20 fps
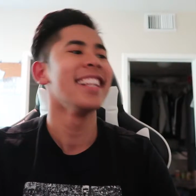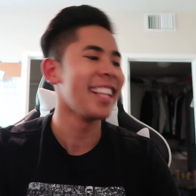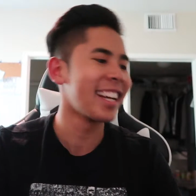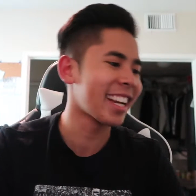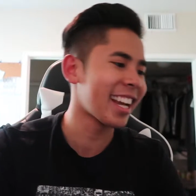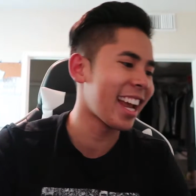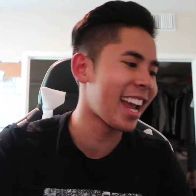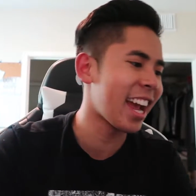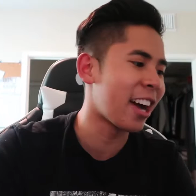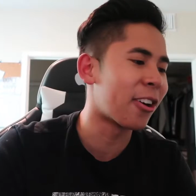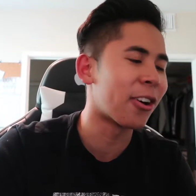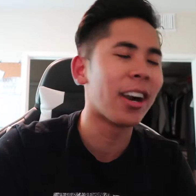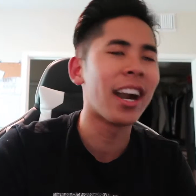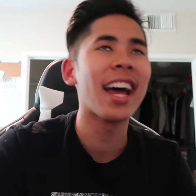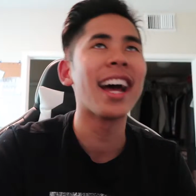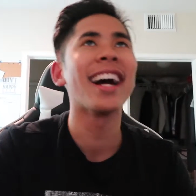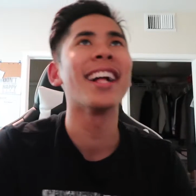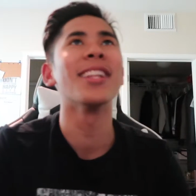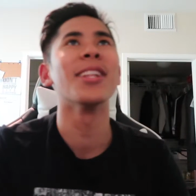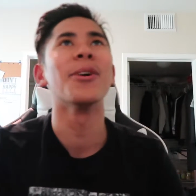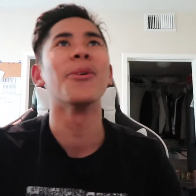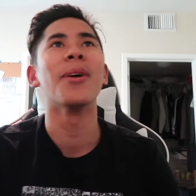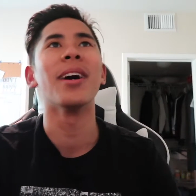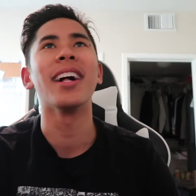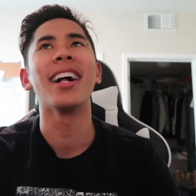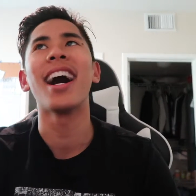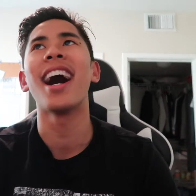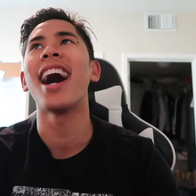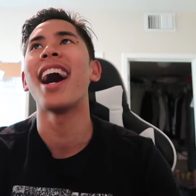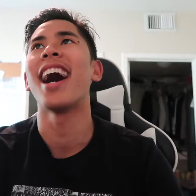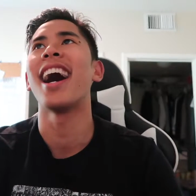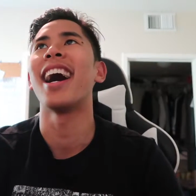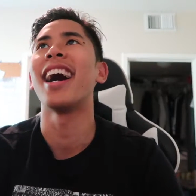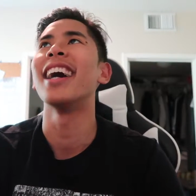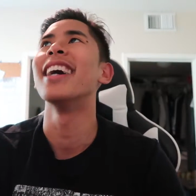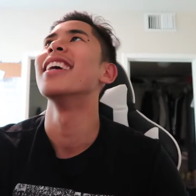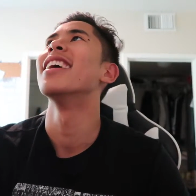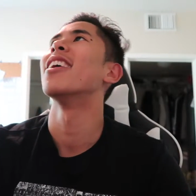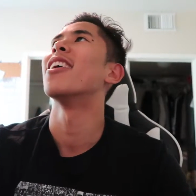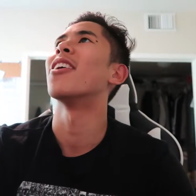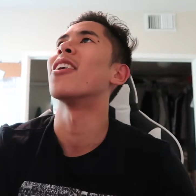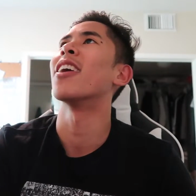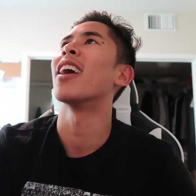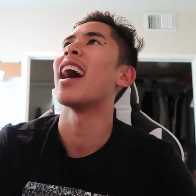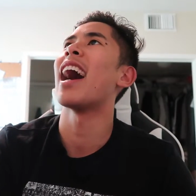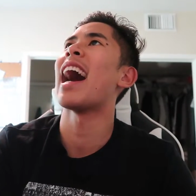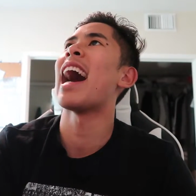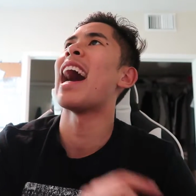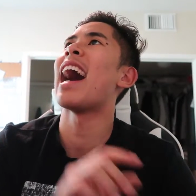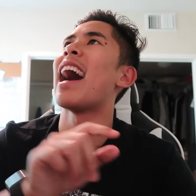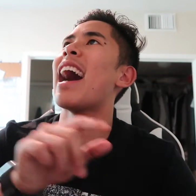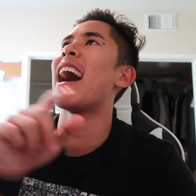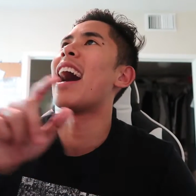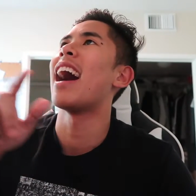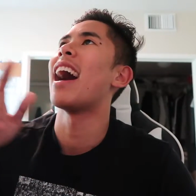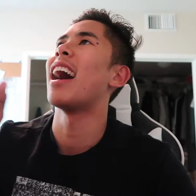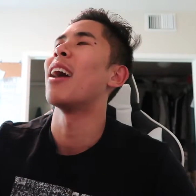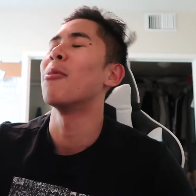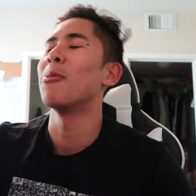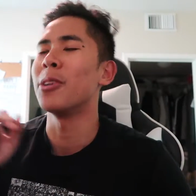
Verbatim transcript: Like, or lol ha ha Or ah ha ha ha.